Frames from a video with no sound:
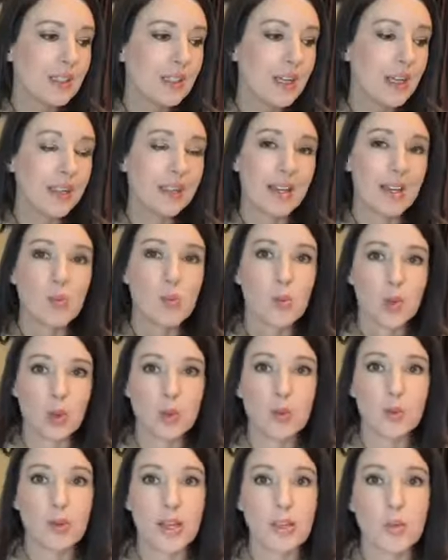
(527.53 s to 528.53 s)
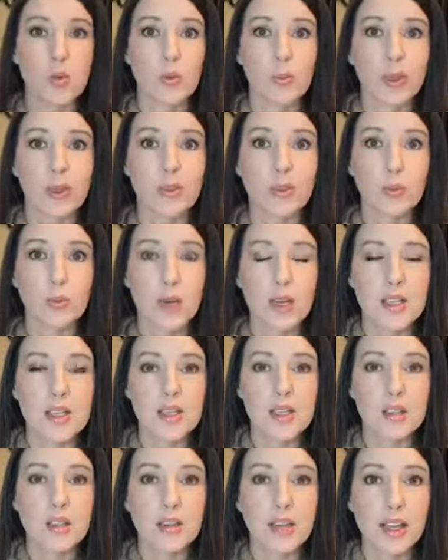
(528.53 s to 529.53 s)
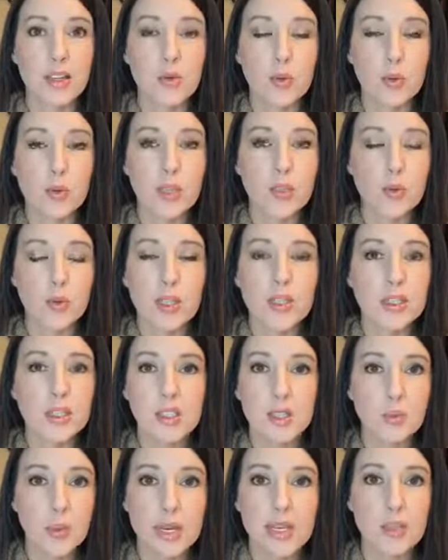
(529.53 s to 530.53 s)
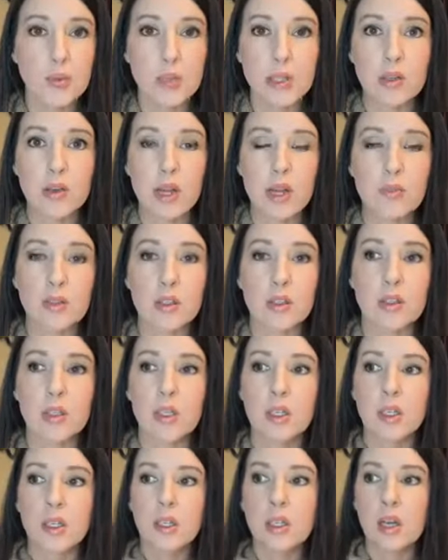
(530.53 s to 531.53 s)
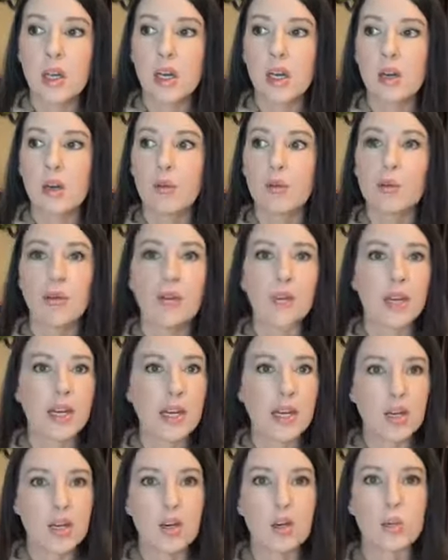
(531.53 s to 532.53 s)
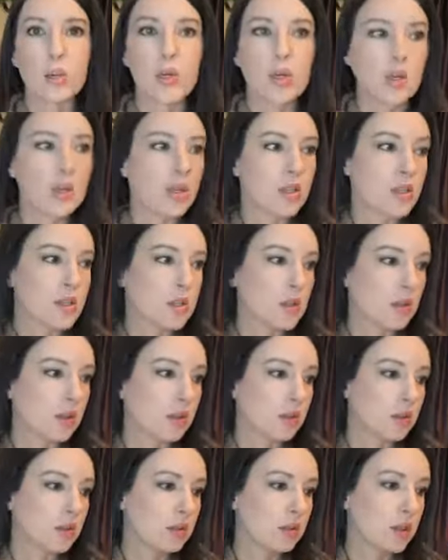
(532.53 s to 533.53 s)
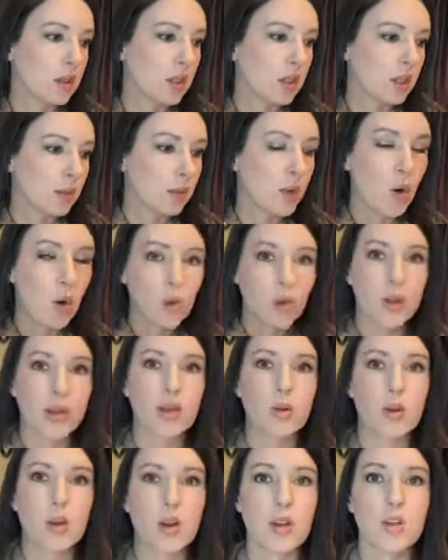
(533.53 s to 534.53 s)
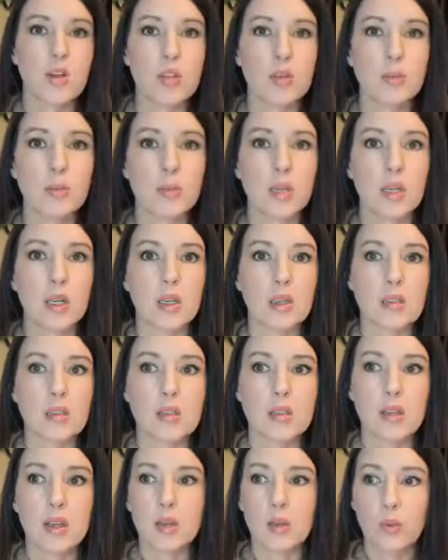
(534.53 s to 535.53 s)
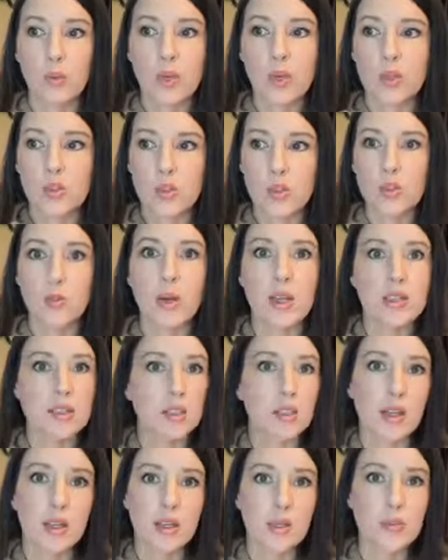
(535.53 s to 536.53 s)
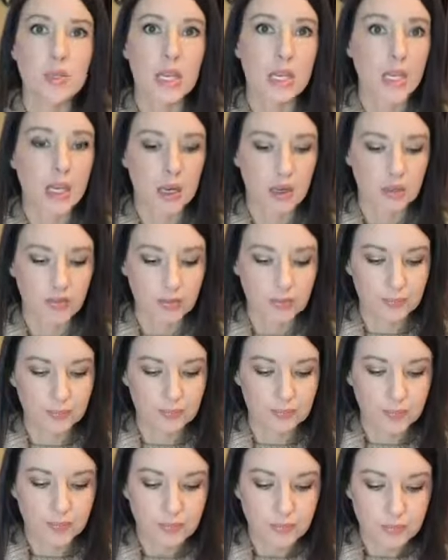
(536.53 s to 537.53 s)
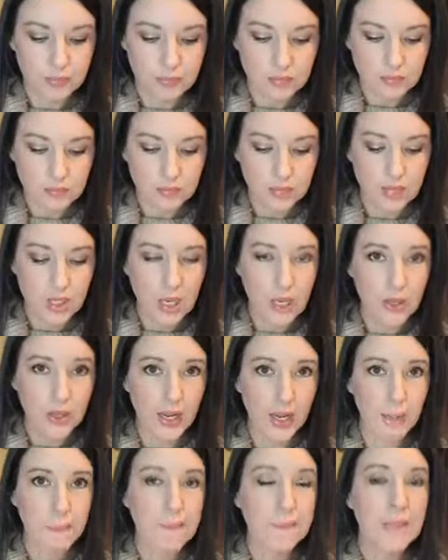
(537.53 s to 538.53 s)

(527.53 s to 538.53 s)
And that's where that's what brings the rest. That's what brings rest. This peace. We don't have to uh, feel that anger and bitterness and um, hold that grudge because, and then we can just rest and let Him take care of it. Okay.